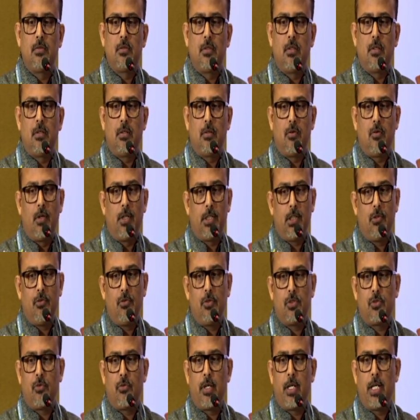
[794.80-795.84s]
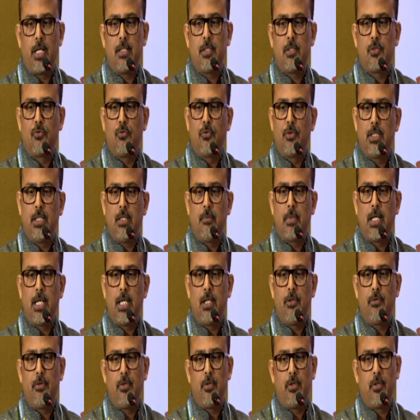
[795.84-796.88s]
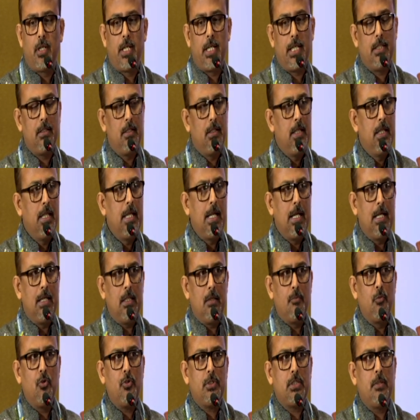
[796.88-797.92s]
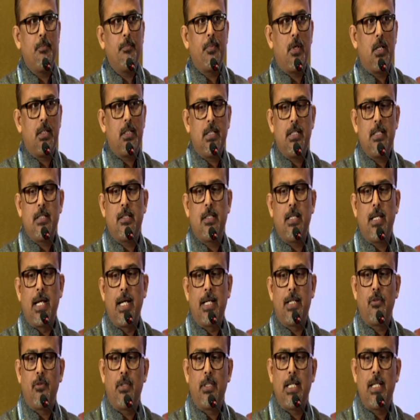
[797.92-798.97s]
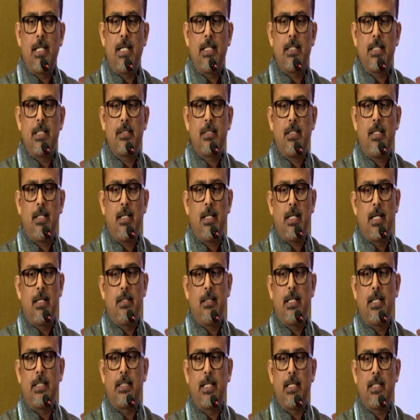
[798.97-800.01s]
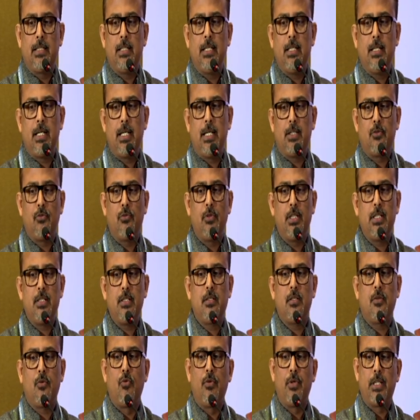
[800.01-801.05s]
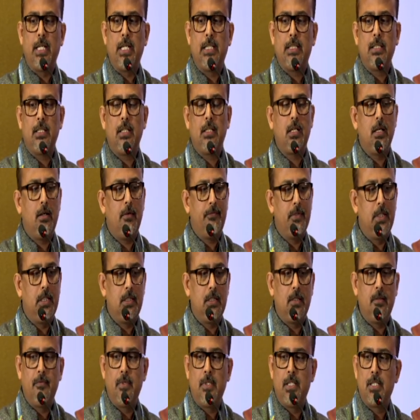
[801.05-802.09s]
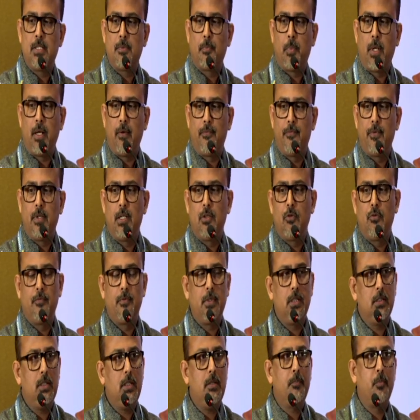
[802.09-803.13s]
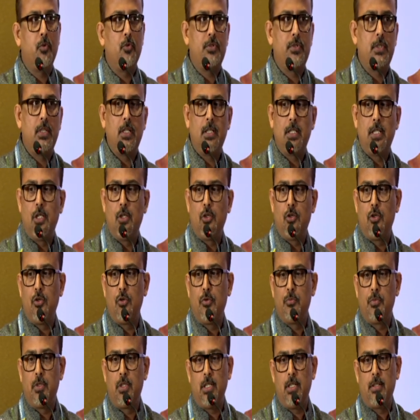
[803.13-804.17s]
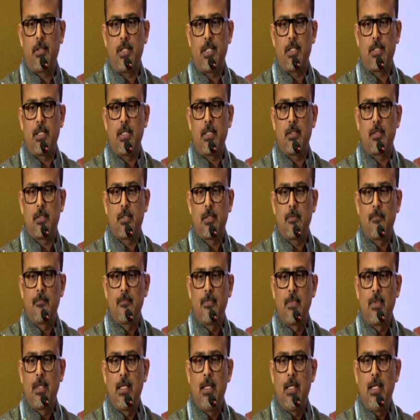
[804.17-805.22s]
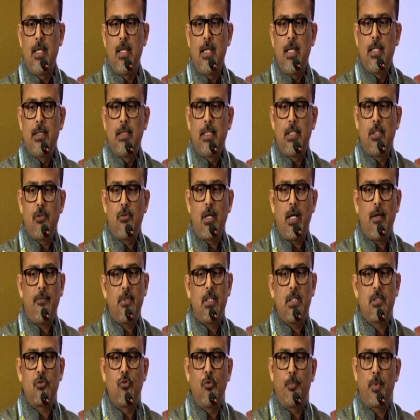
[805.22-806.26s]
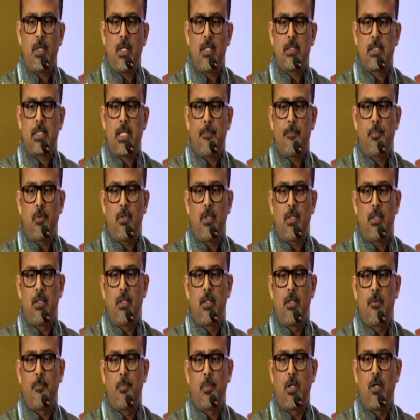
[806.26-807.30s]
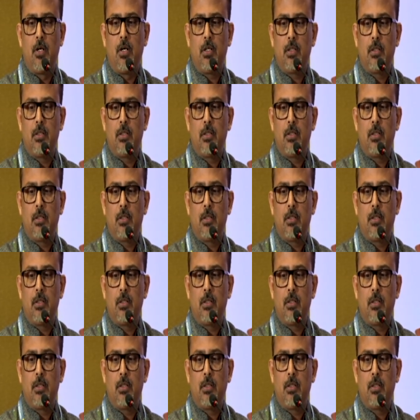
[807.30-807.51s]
corticosteroids, sodium hyaluronate, and the most important is the hydrodilatation, and the technique I told is rotator cuff interval is preferred over the posterior glenohumeral recess. Then you have the suprascapular nerve block.